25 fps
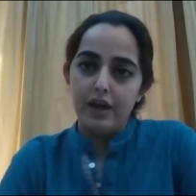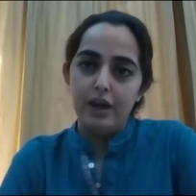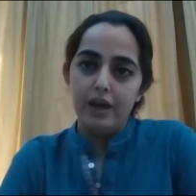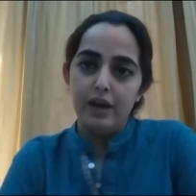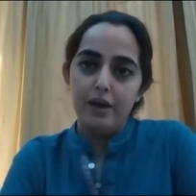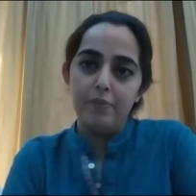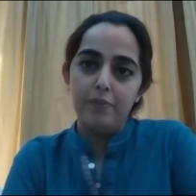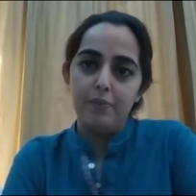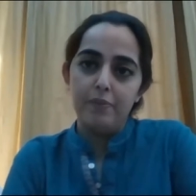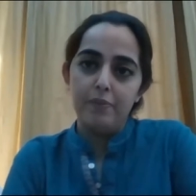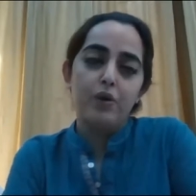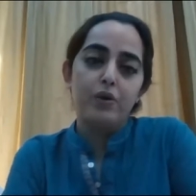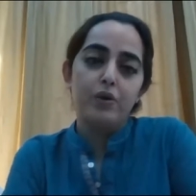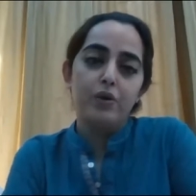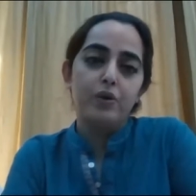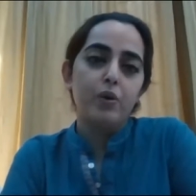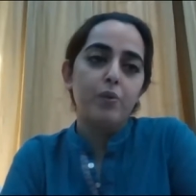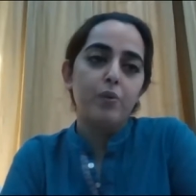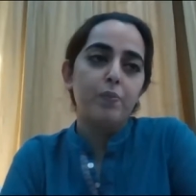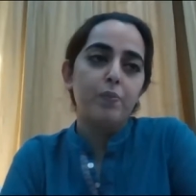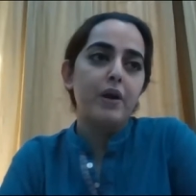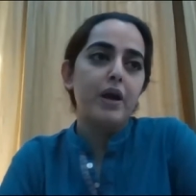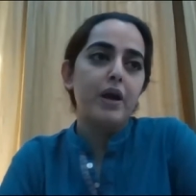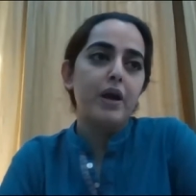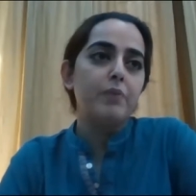um, or you
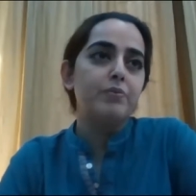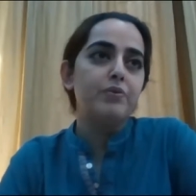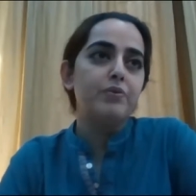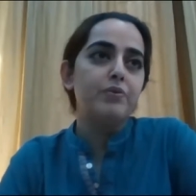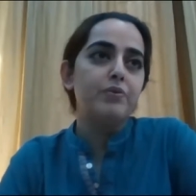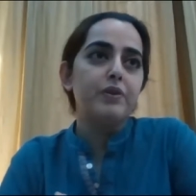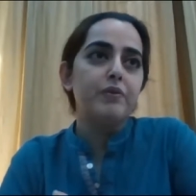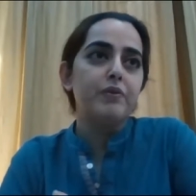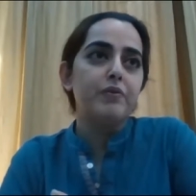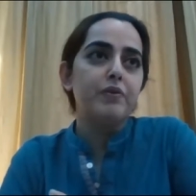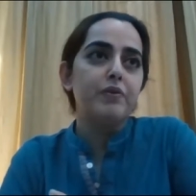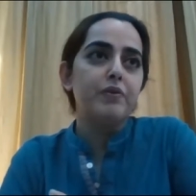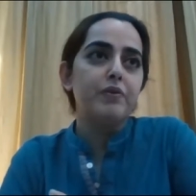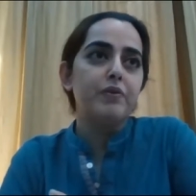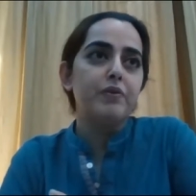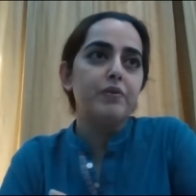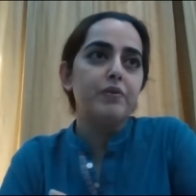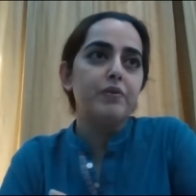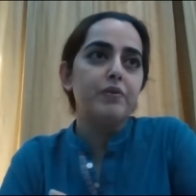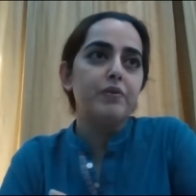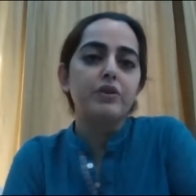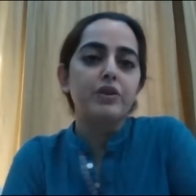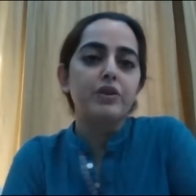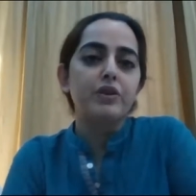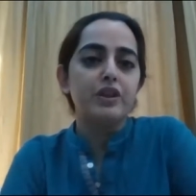know perhaps we work
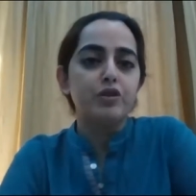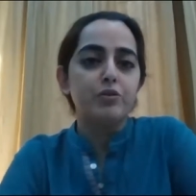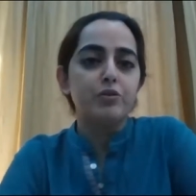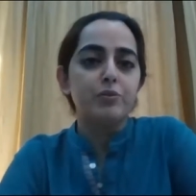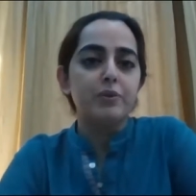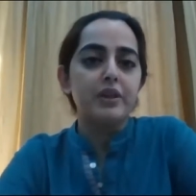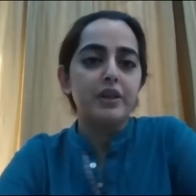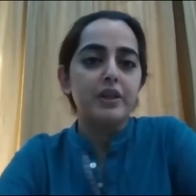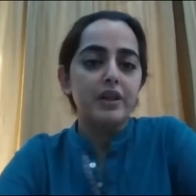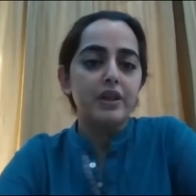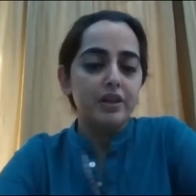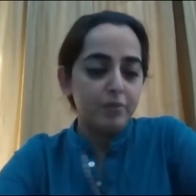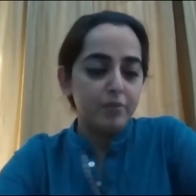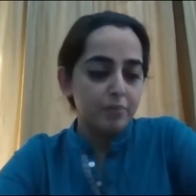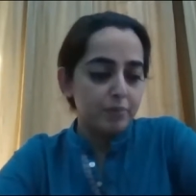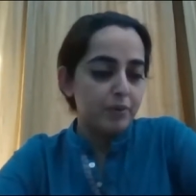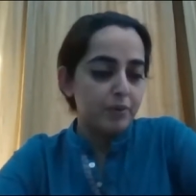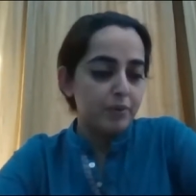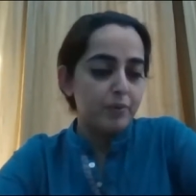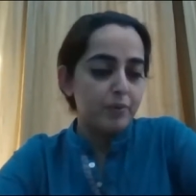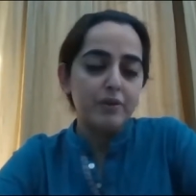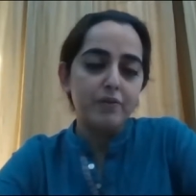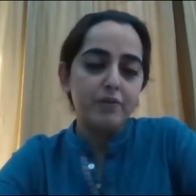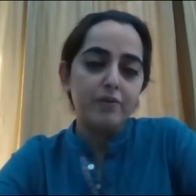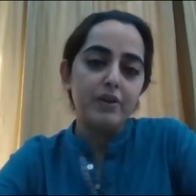out an arrangement that in
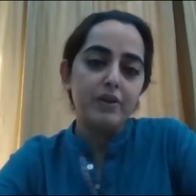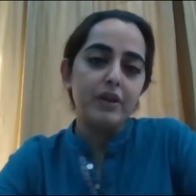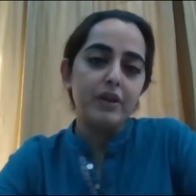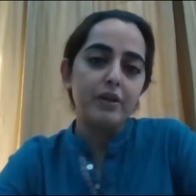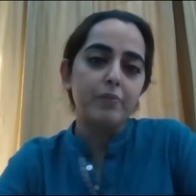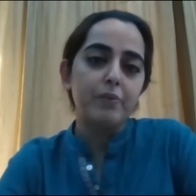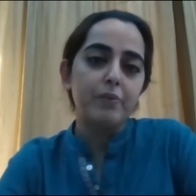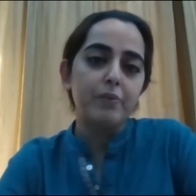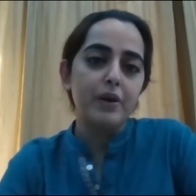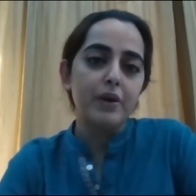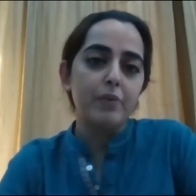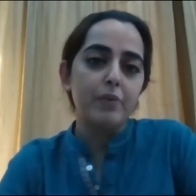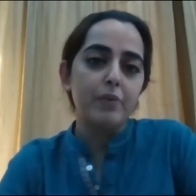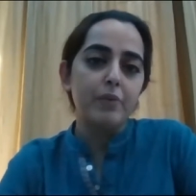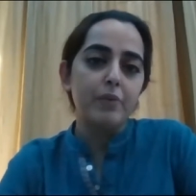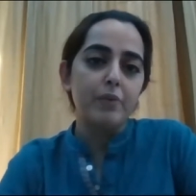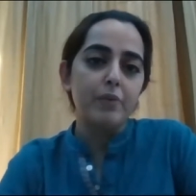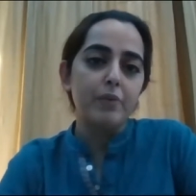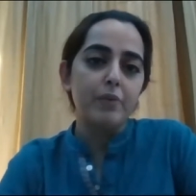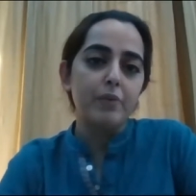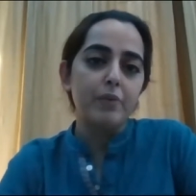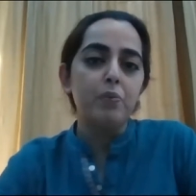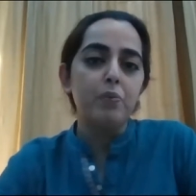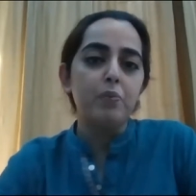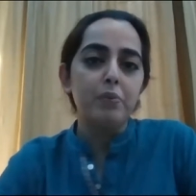between we can perhaps you
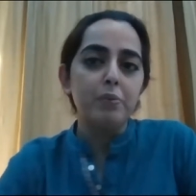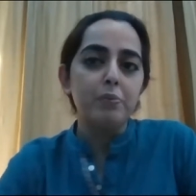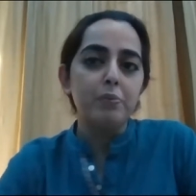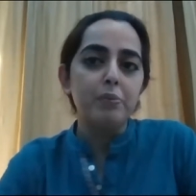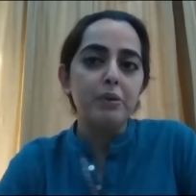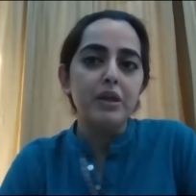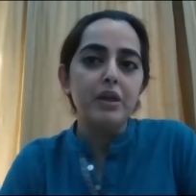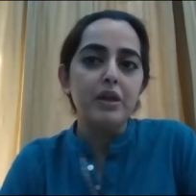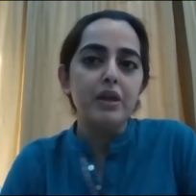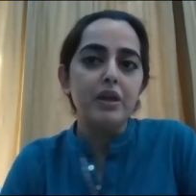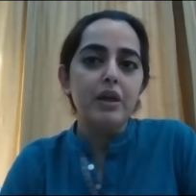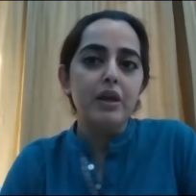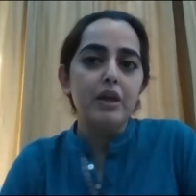know maybe